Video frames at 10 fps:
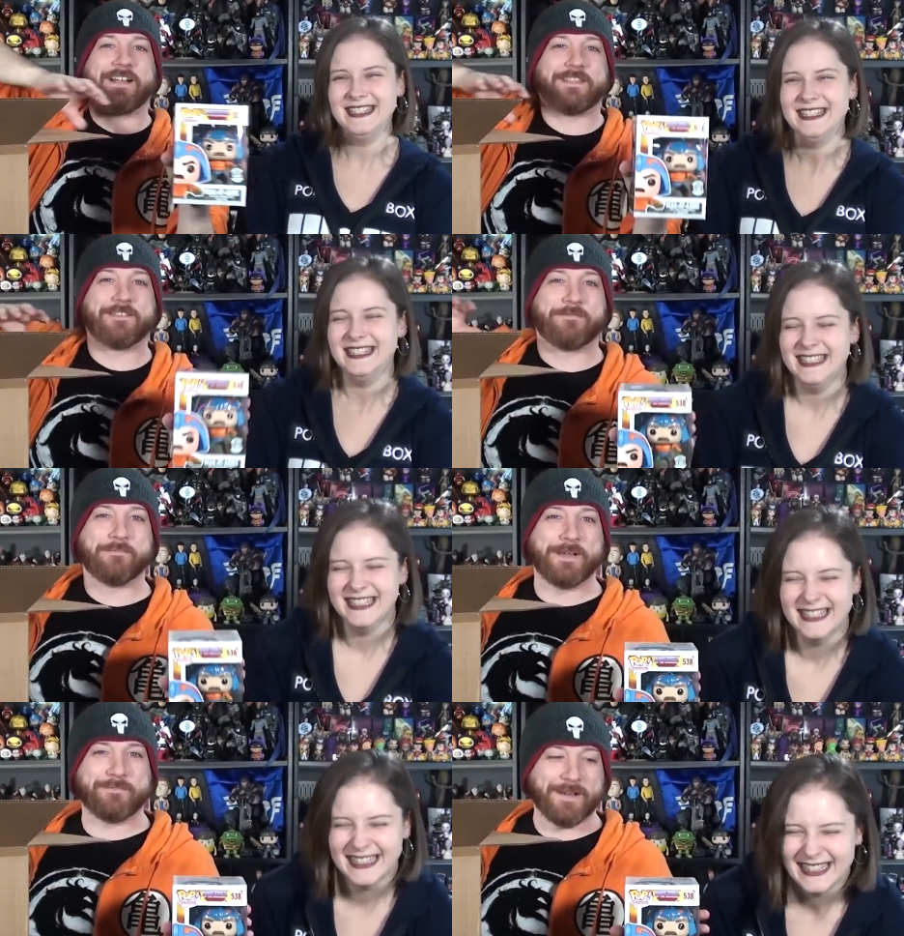Speaker 1: got this
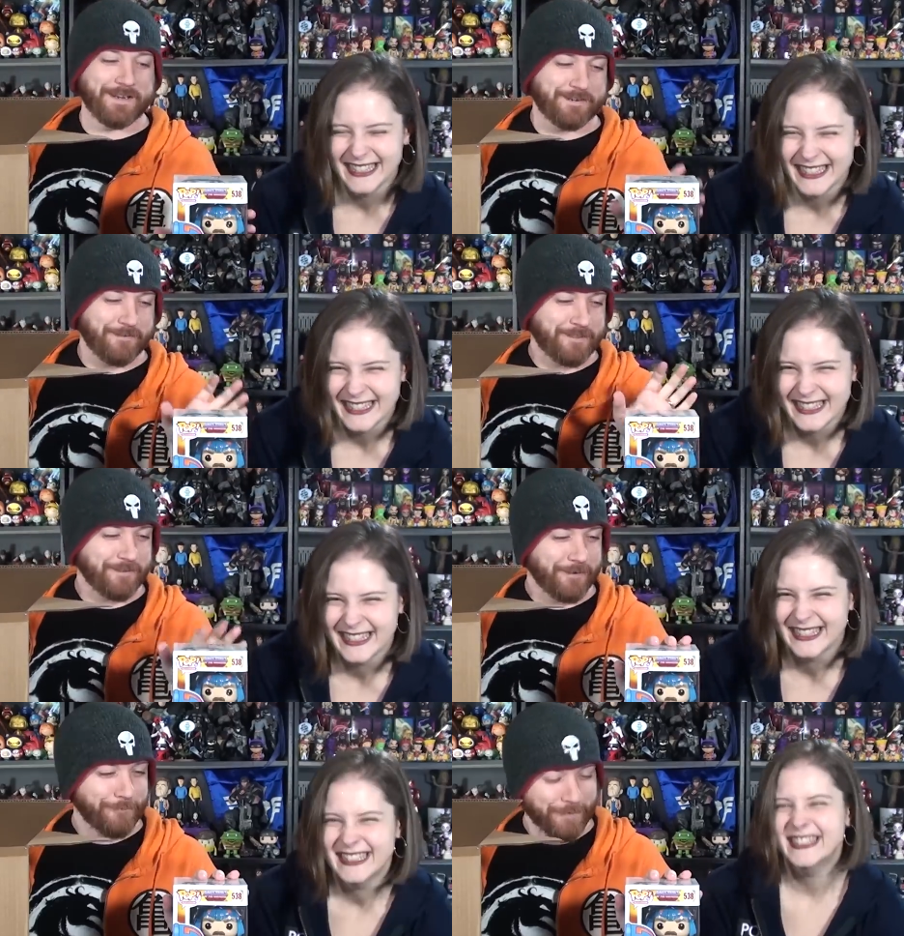from Big Bad Toy
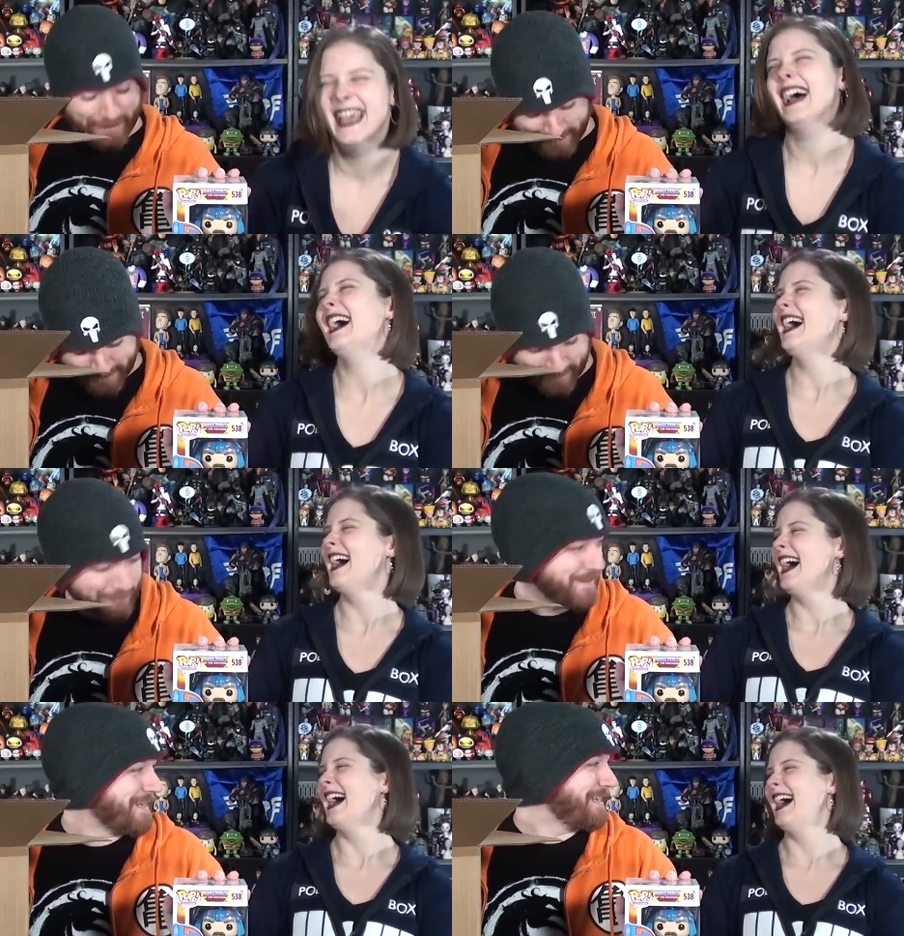Store. I forgot to tell
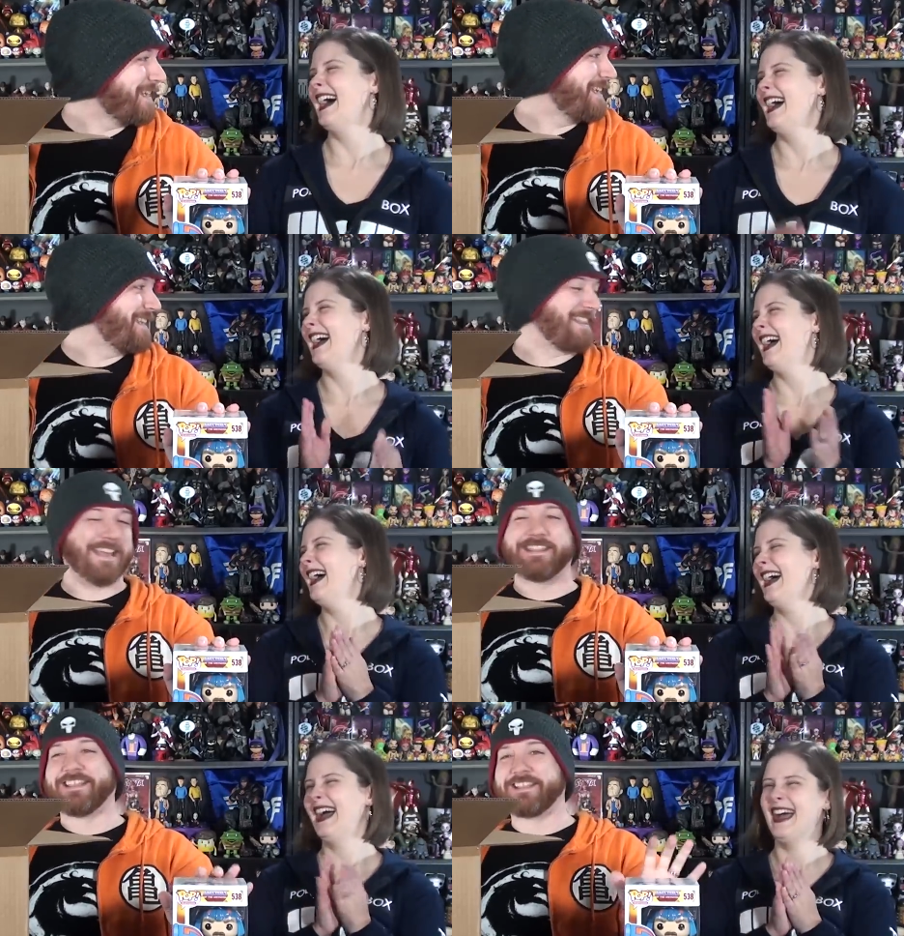him he didn't need to
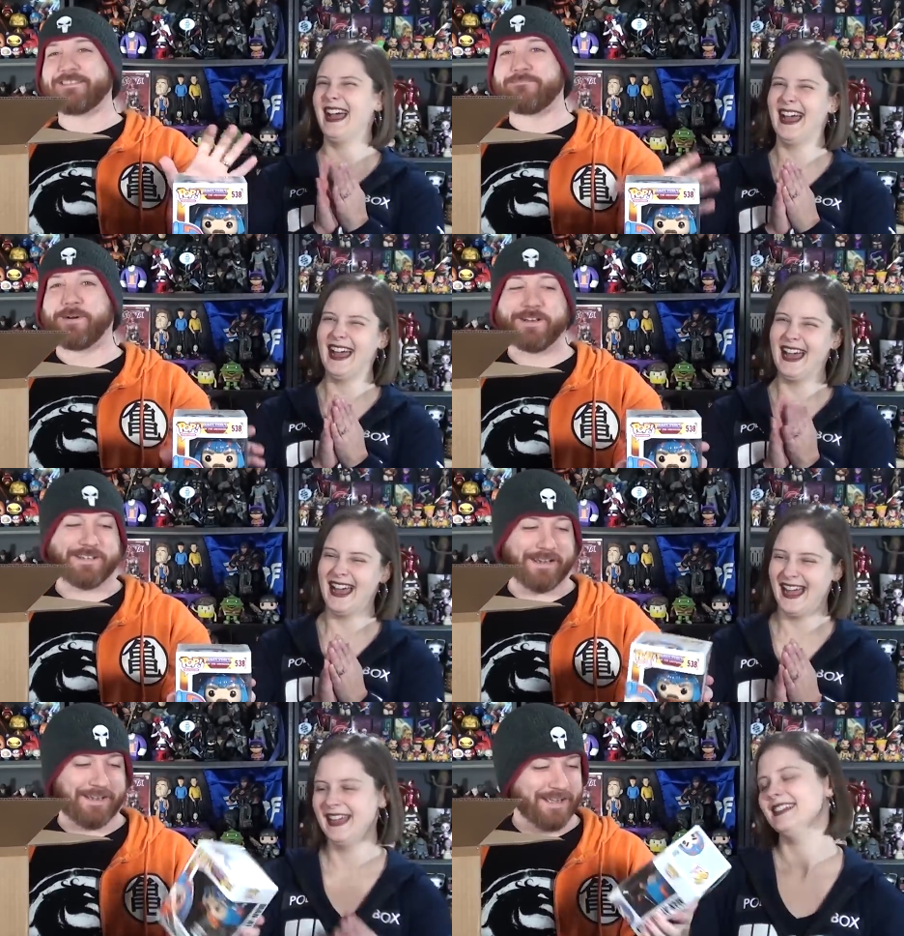send this,
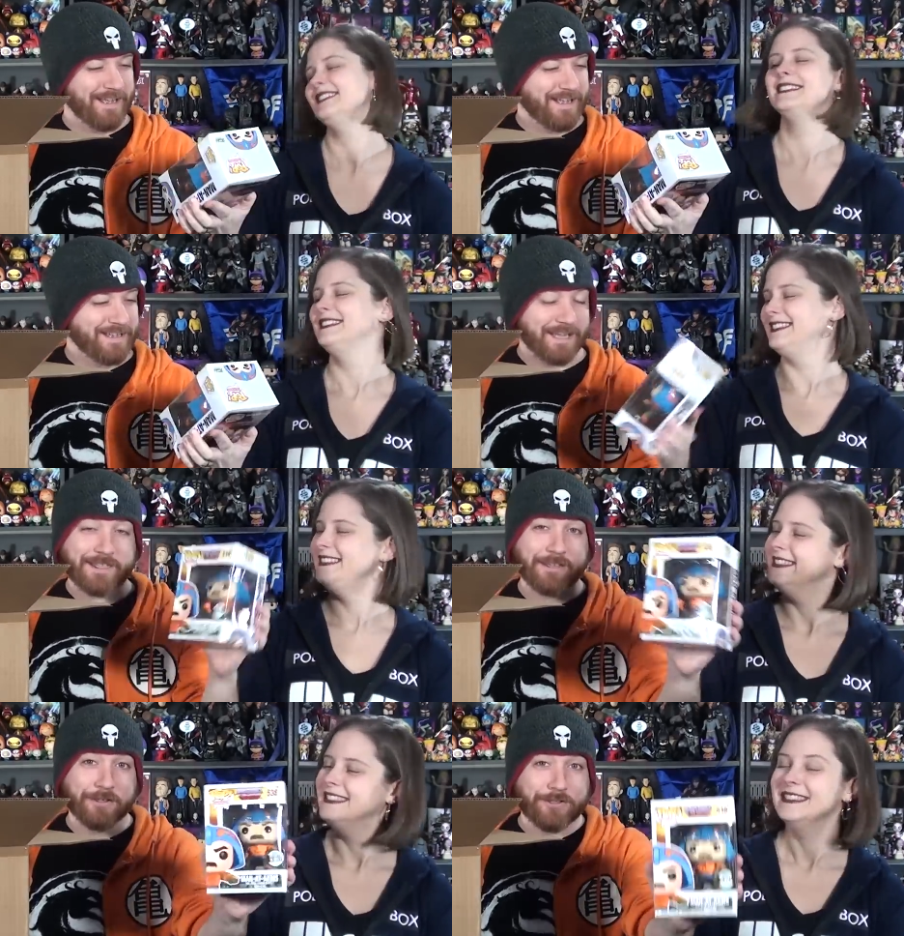but uh,
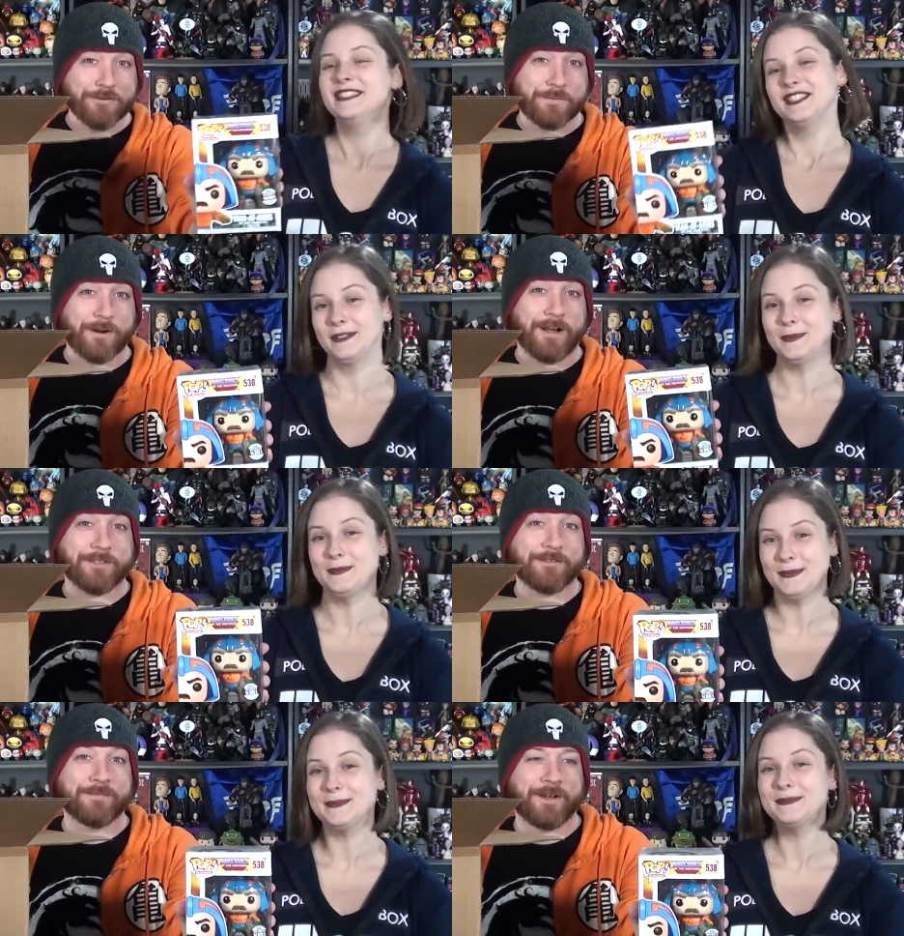that's still super
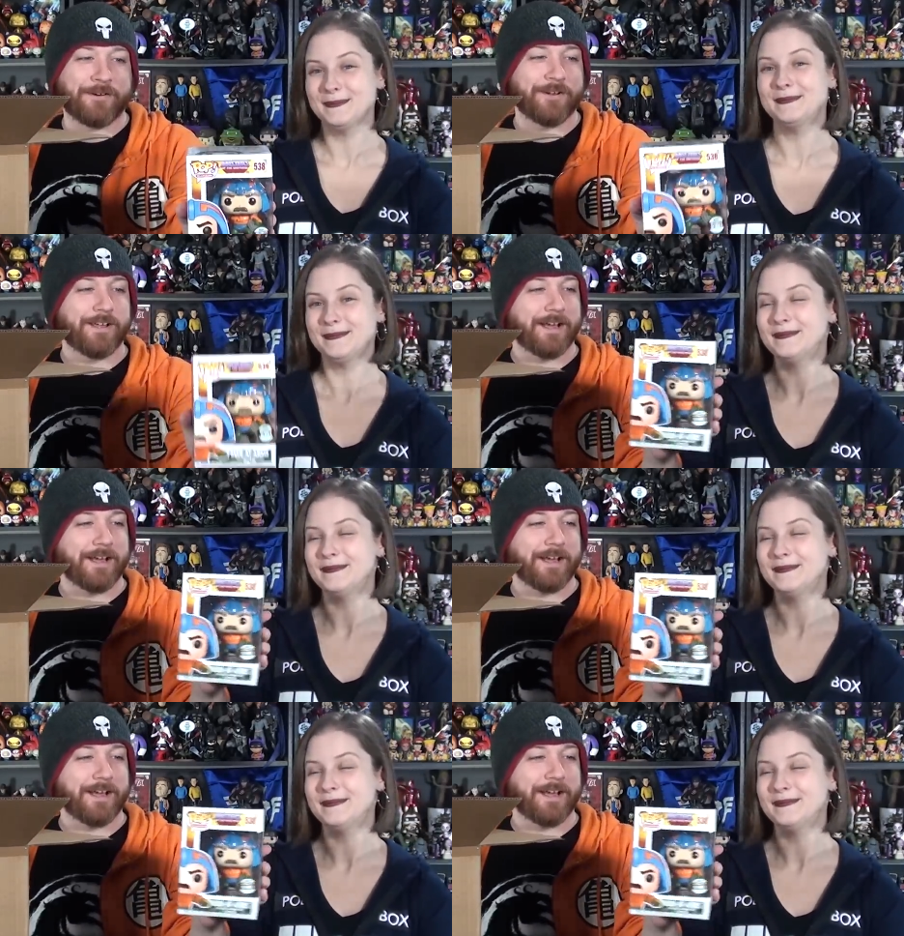awesome though.